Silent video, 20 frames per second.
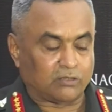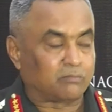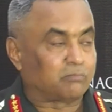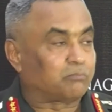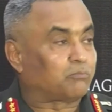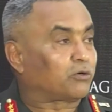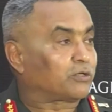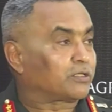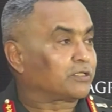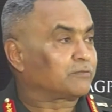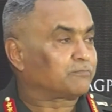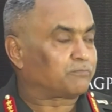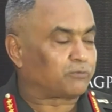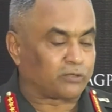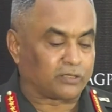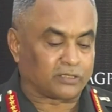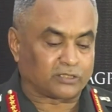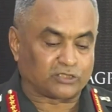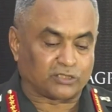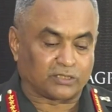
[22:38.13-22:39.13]
modern
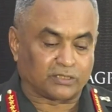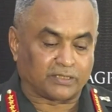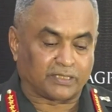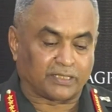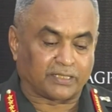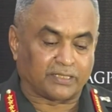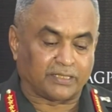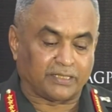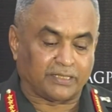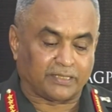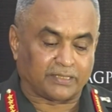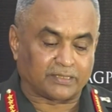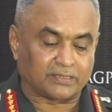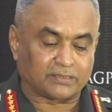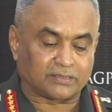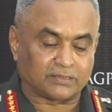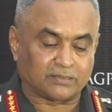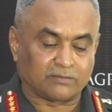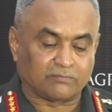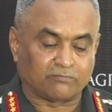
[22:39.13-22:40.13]
production
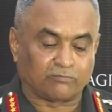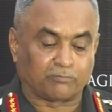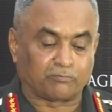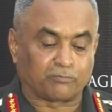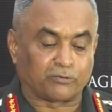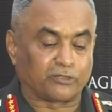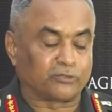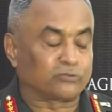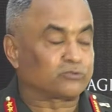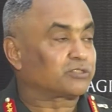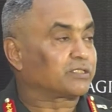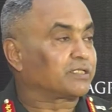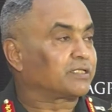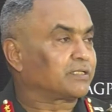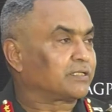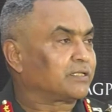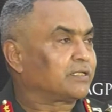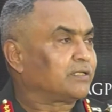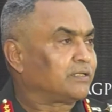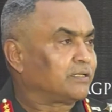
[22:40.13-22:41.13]
techniques for
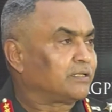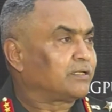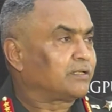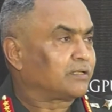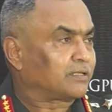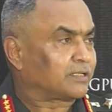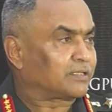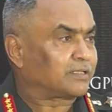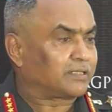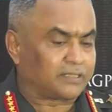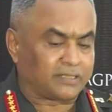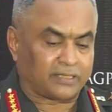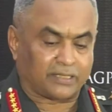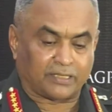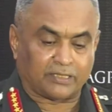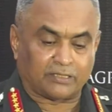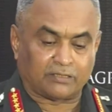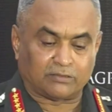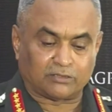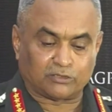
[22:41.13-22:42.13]
producing
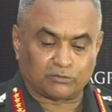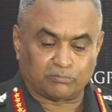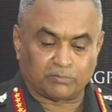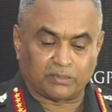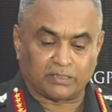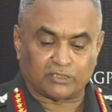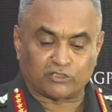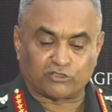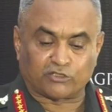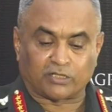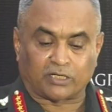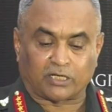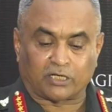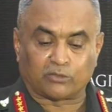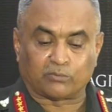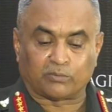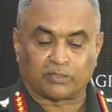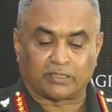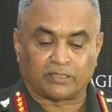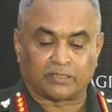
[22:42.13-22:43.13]
cutting-edge military
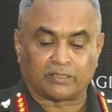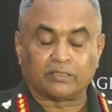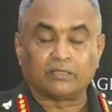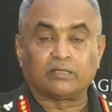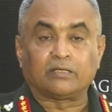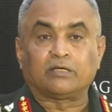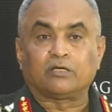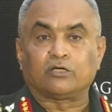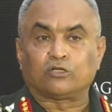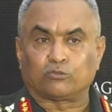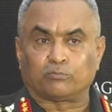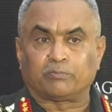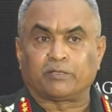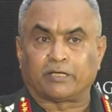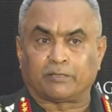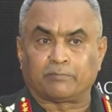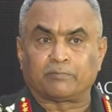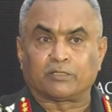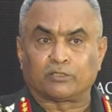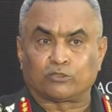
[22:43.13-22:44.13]
hardware to be
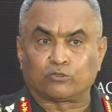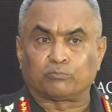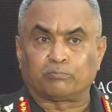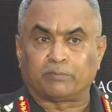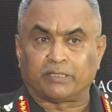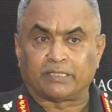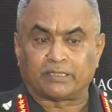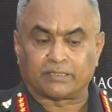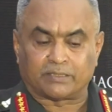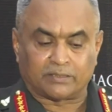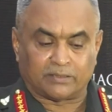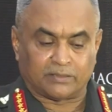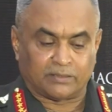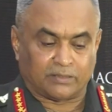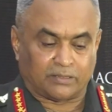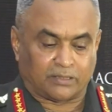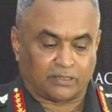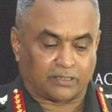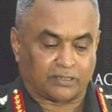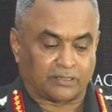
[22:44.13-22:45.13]
able to meet
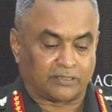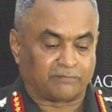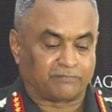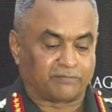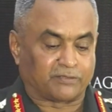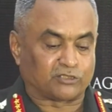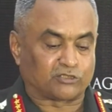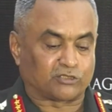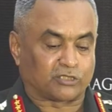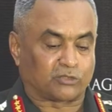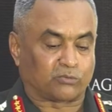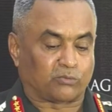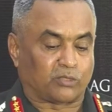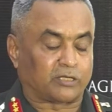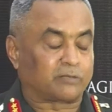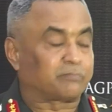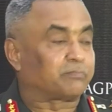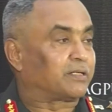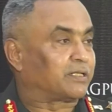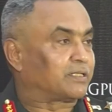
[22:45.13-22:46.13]
our defense
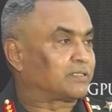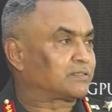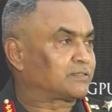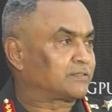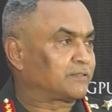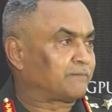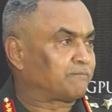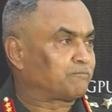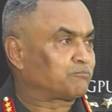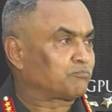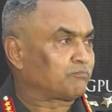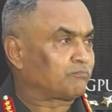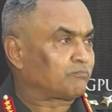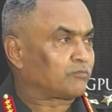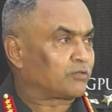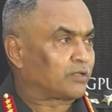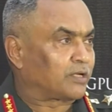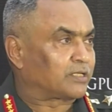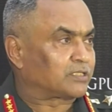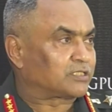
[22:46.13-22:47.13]
requirements.
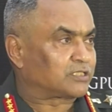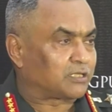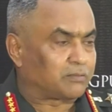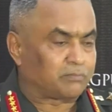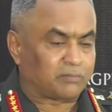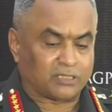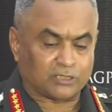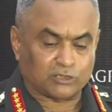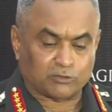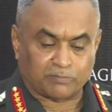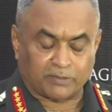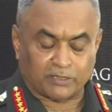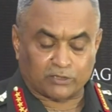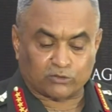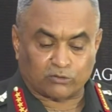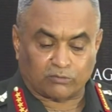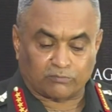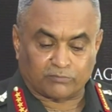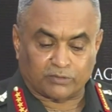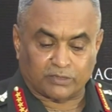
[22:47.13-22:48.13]
And some
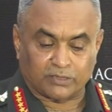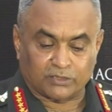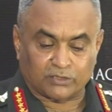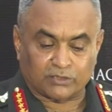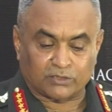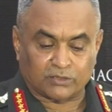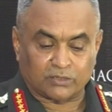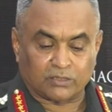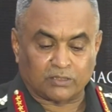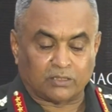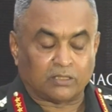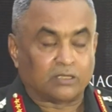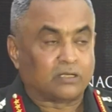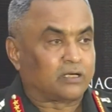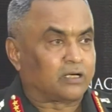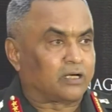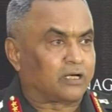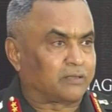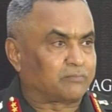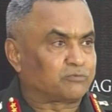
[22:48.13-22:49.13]
aspects of this,
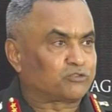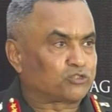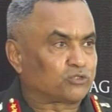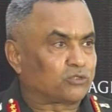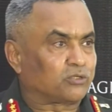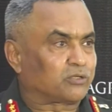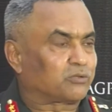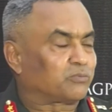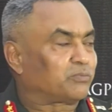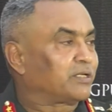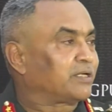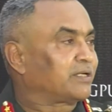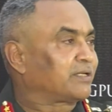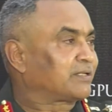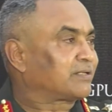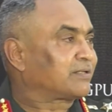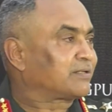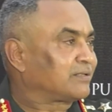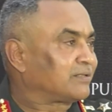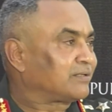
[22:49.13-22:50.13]
I'm sure,
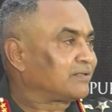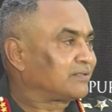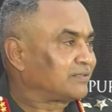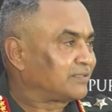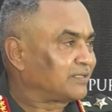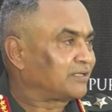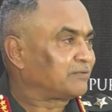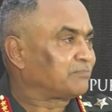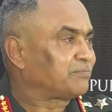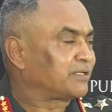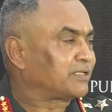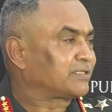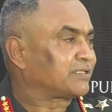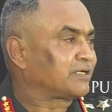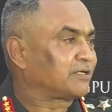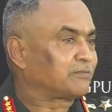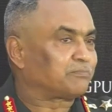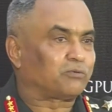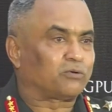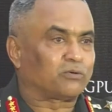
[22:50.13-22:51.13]
were
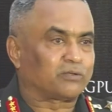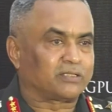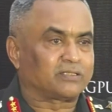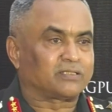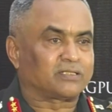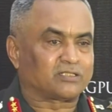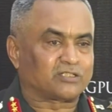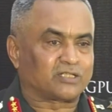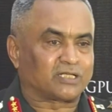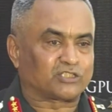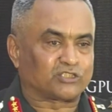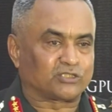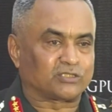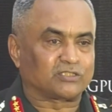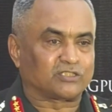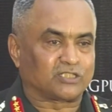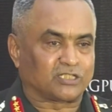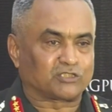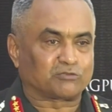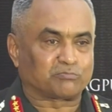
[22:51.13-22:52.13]
deliberated upon in the
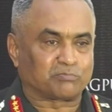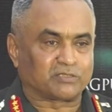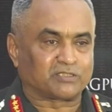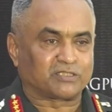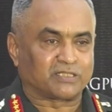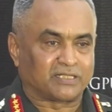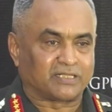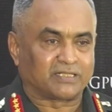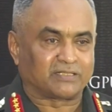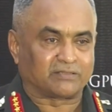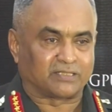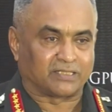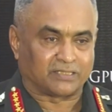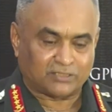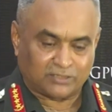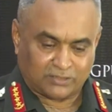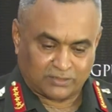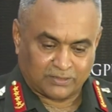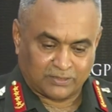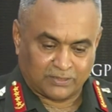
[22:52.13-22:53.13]
session just preceding
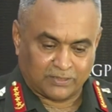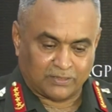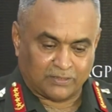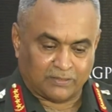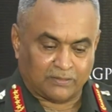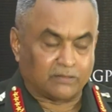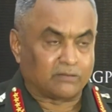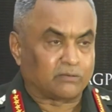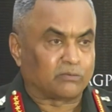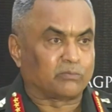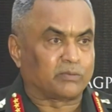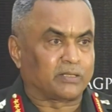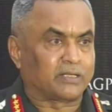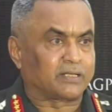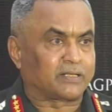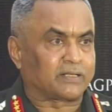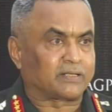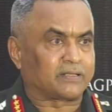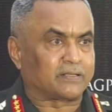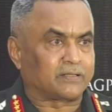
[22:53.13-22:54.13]
this, where